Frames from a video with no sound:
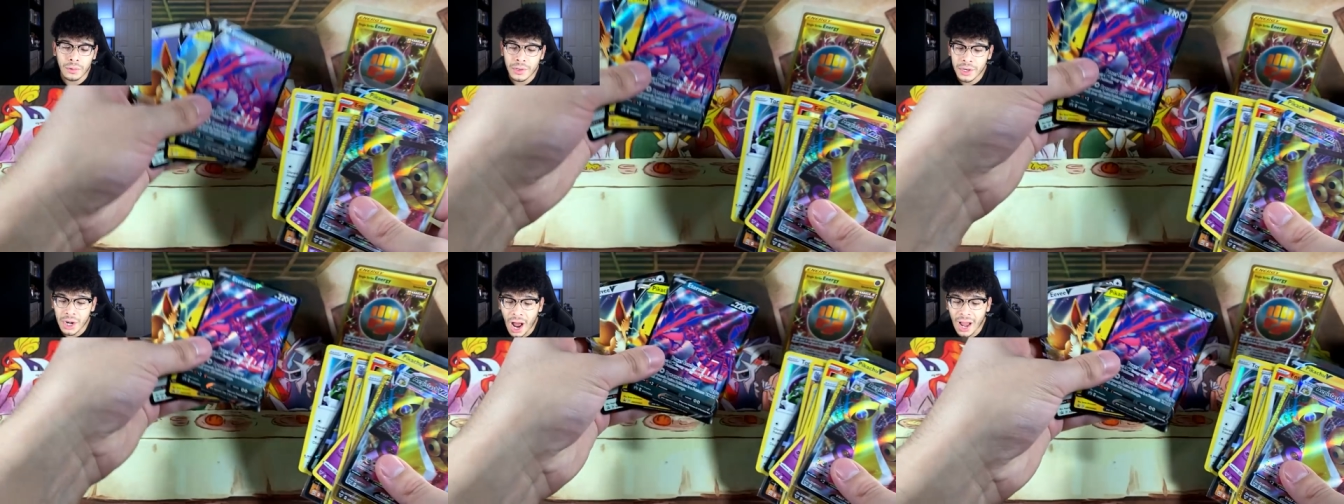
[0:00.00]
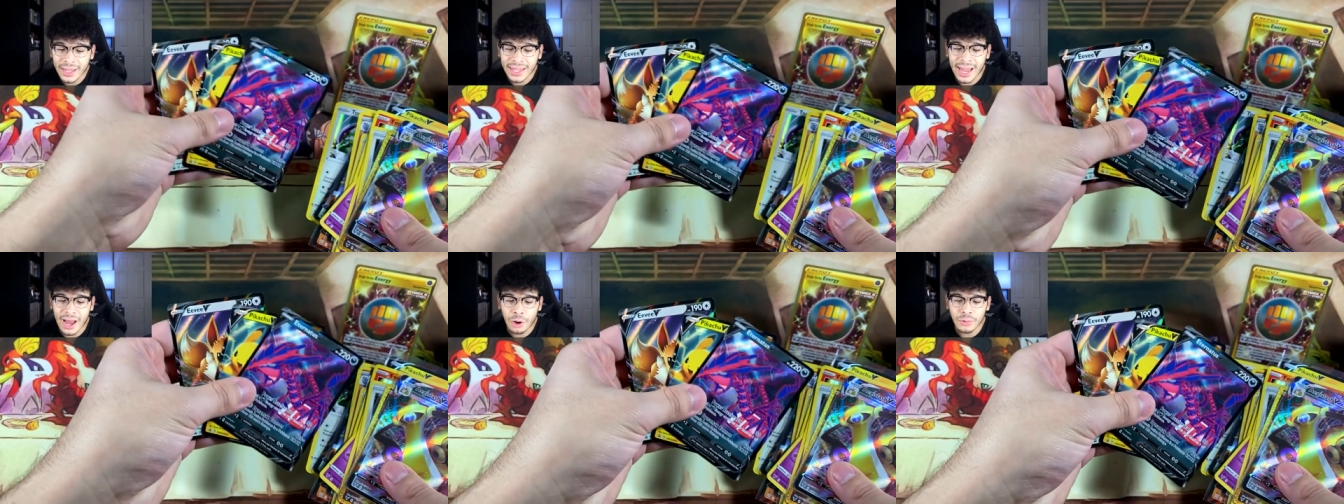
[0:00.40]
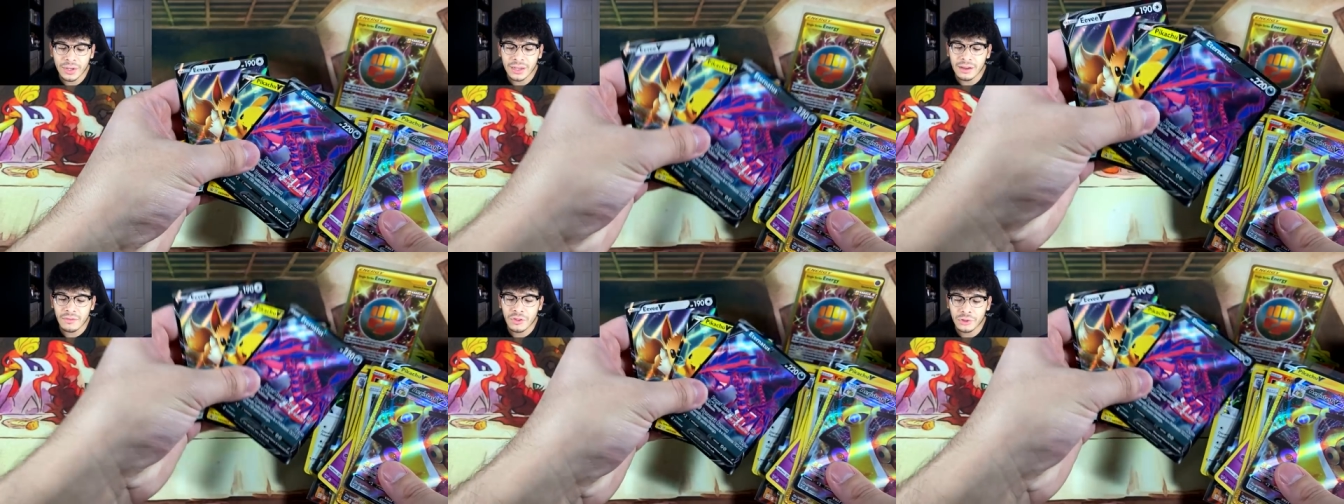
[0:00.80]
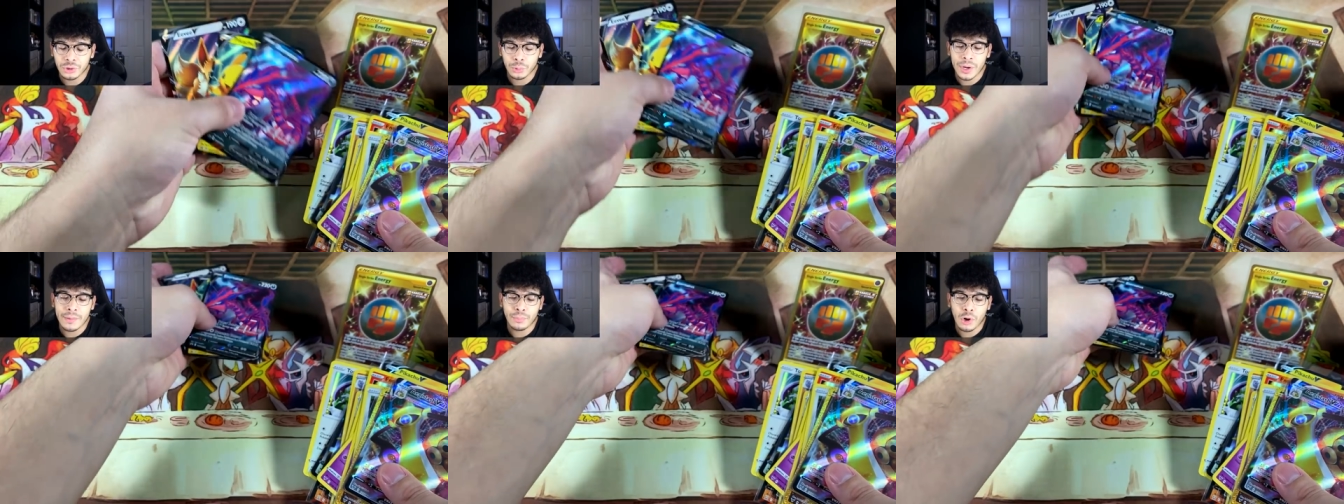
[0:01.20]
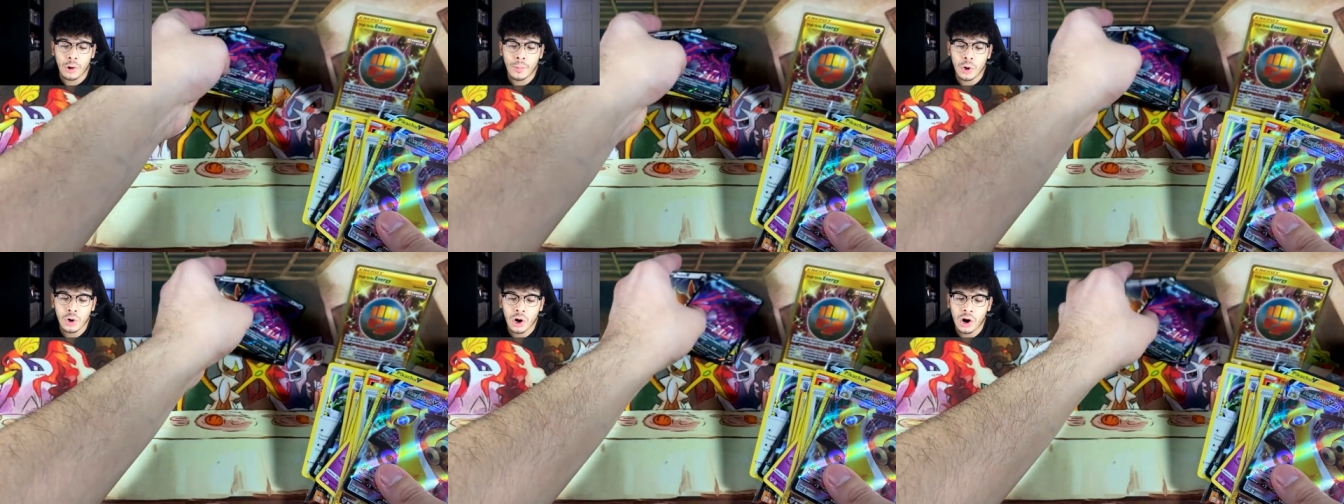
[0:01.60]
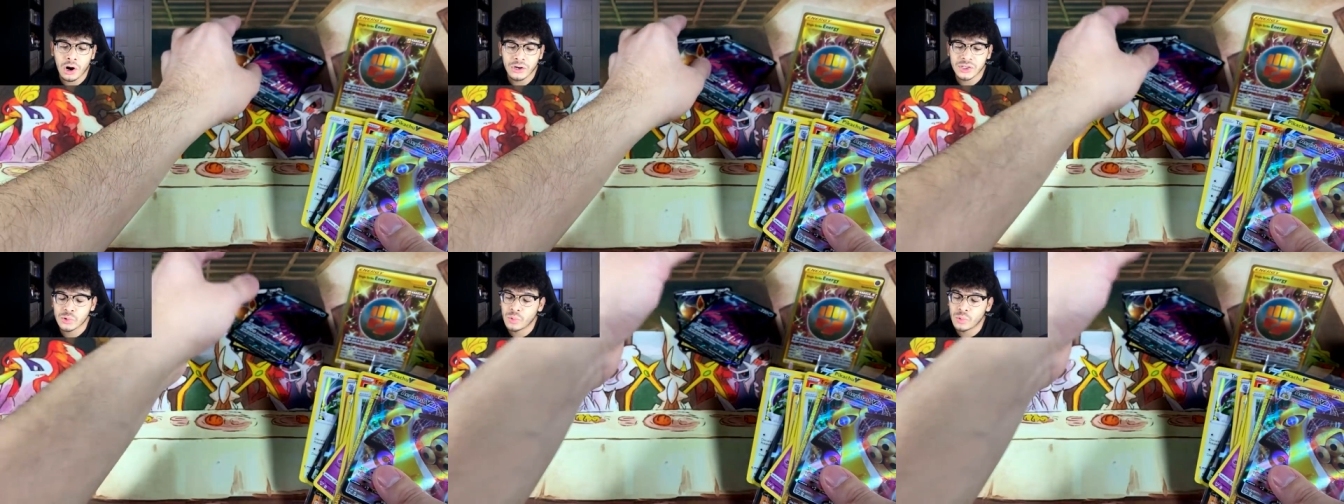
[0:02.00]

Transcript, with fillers: not counting the three promo cards.